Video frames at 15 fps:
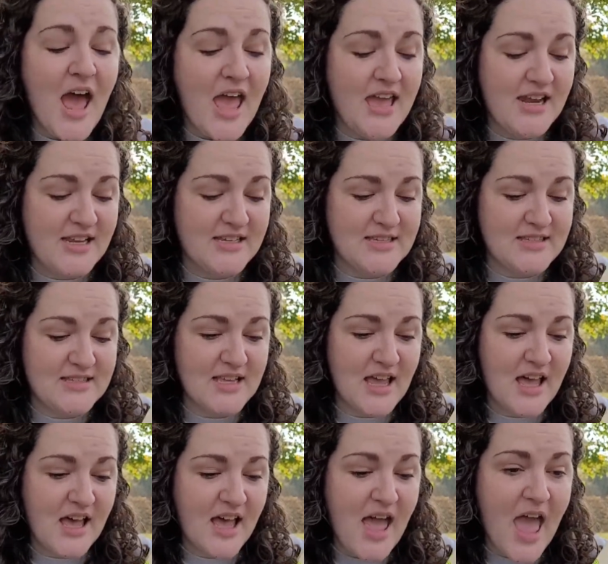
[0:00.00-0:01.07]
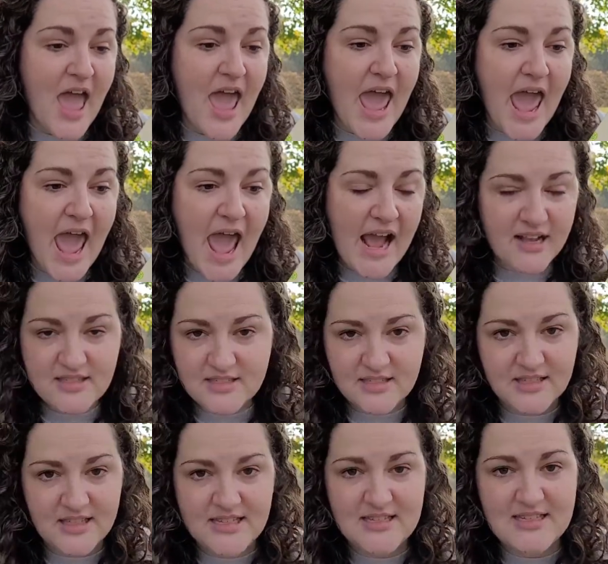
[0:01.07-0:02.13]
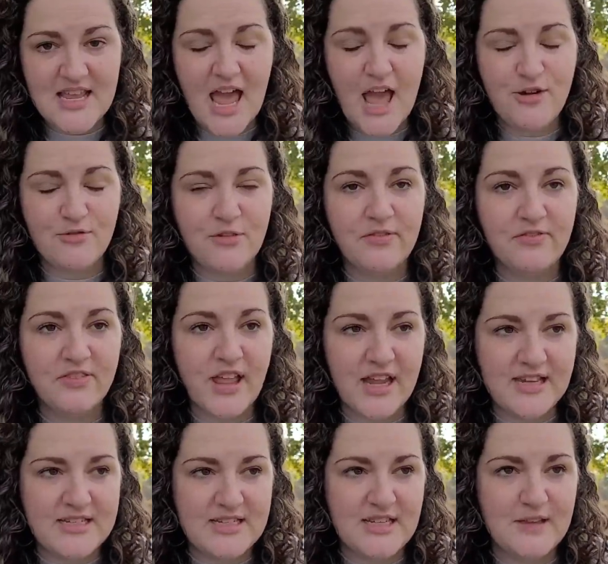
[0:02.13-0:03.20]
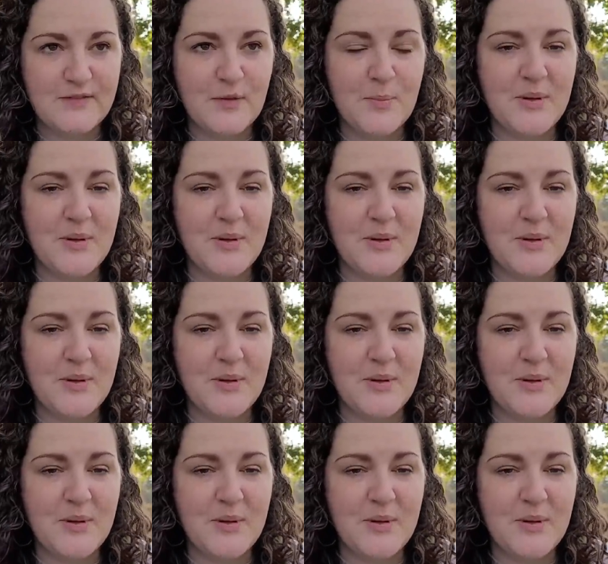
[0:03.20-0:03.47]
It is excellent and reflective,